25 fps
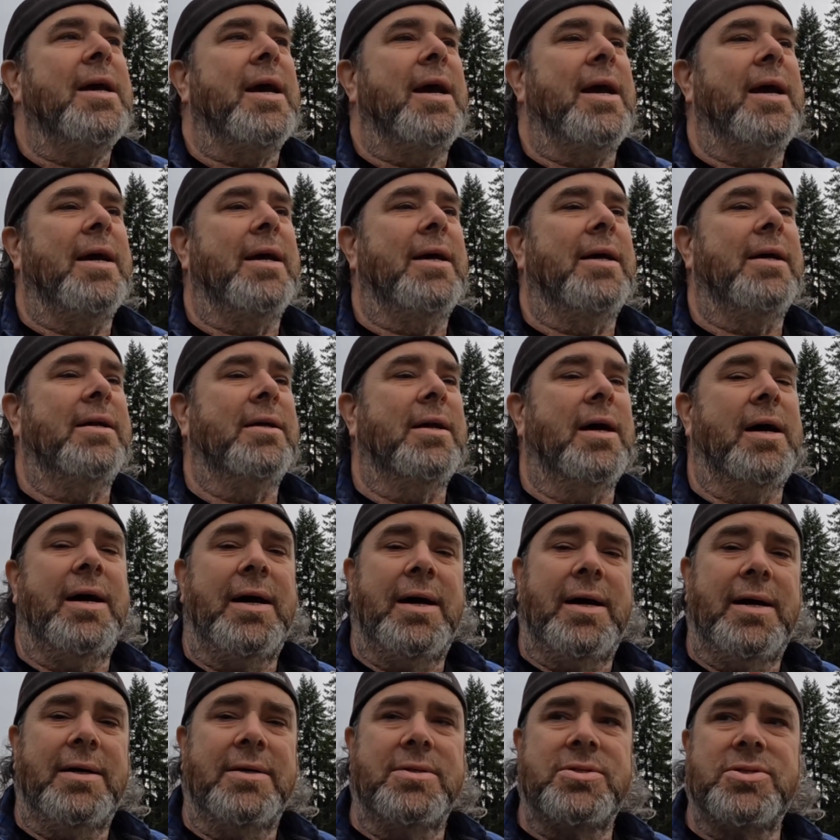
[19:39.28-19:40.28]
and
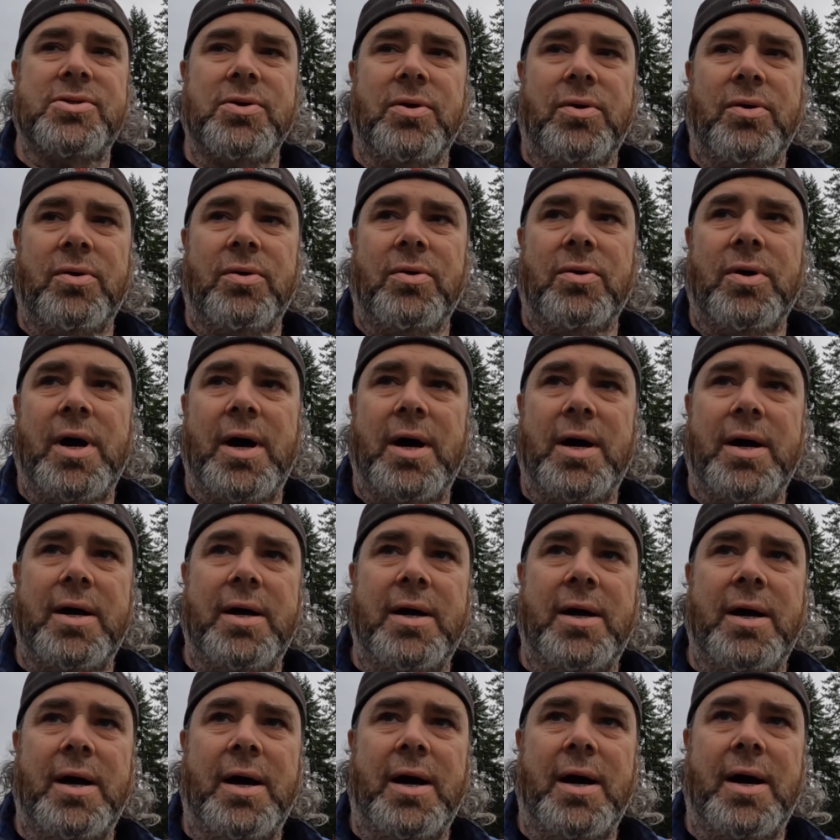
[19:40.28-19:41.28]
so
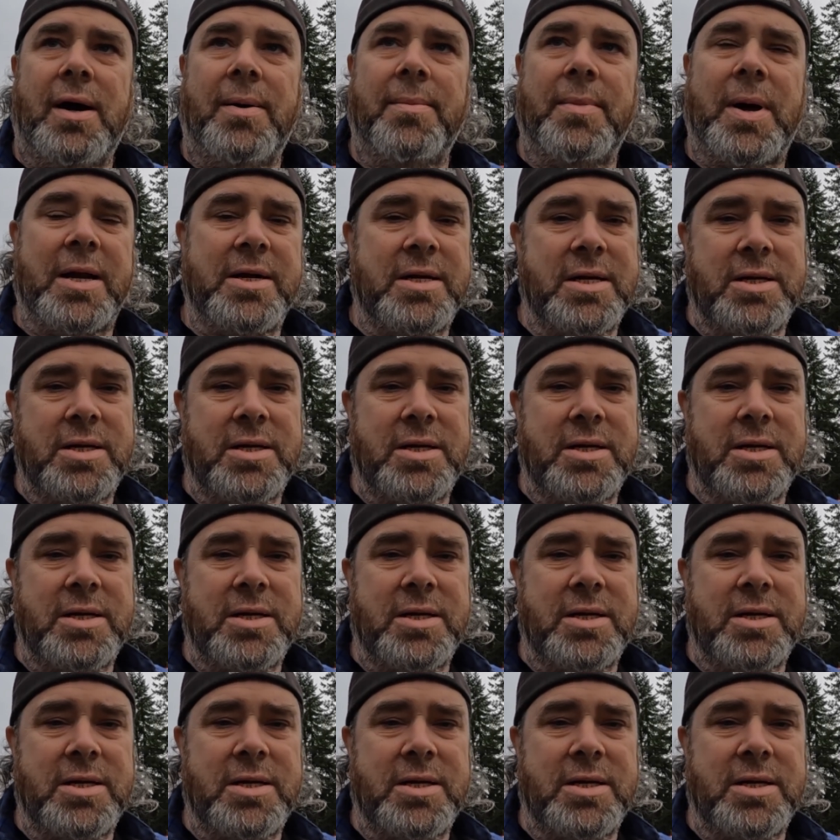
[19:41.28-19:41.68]
I